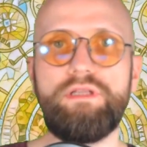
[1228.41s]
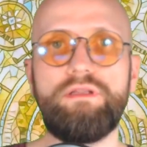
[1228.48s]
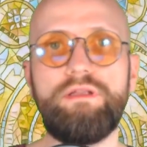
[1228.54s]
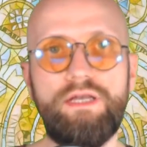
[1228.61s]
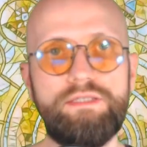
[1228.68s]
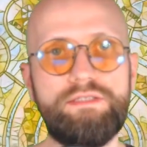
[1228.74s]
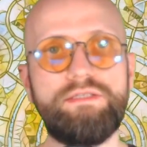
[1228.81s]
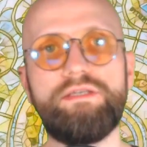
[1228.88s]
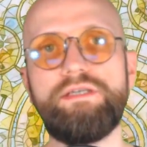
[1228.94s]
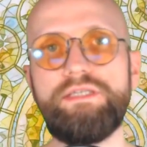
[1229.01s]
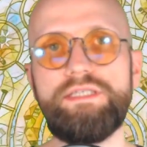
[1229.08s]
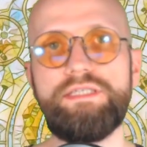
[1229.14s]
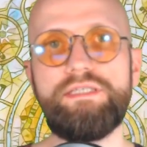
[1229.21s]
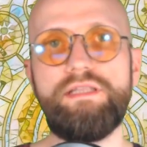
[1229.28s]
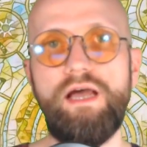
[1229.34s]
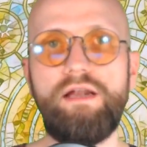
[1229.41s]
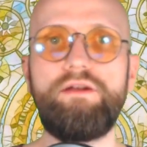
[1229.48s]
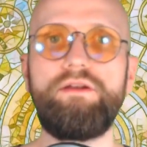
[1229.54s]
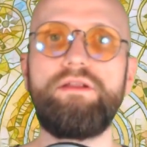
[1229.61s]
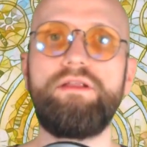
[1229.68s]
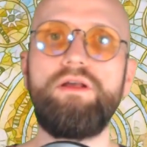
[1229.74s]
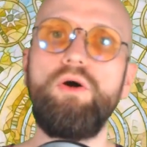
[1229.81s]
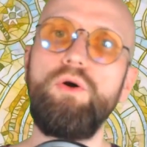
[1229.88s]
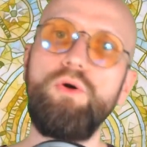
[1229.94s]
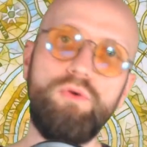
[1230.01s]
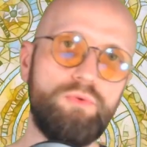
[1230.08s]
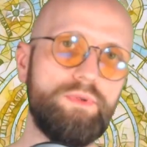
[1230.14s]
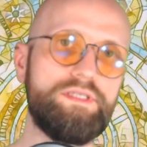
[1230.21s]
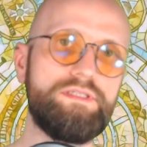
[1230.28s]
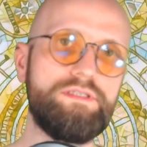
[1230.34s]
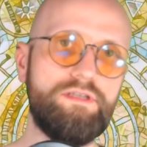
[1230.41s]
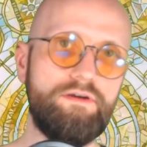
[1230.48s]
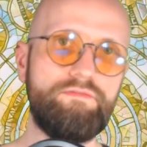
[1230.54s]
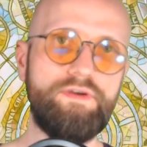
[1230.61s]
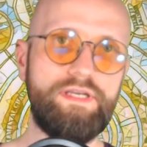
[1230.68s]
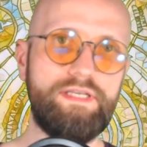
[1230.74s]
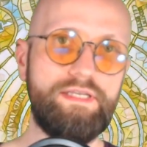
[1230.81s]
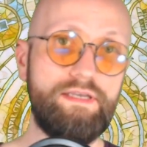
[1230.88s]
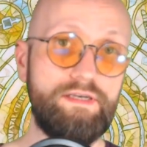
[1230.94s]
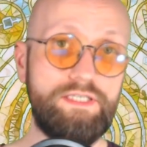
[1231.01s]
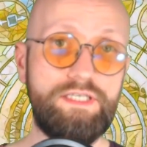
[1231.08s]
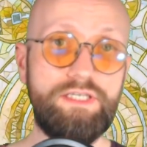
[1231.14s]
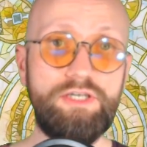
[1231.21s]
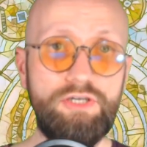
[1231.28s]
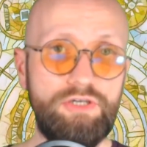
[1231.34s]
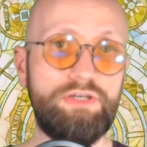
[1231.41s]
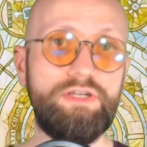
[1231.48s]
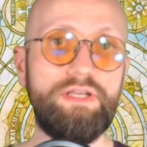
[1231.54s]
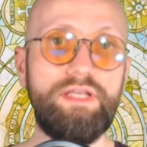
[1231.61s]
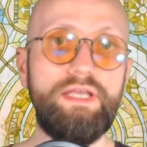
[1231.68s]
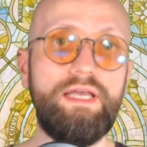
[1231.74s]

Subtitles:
lust is not always something that is good.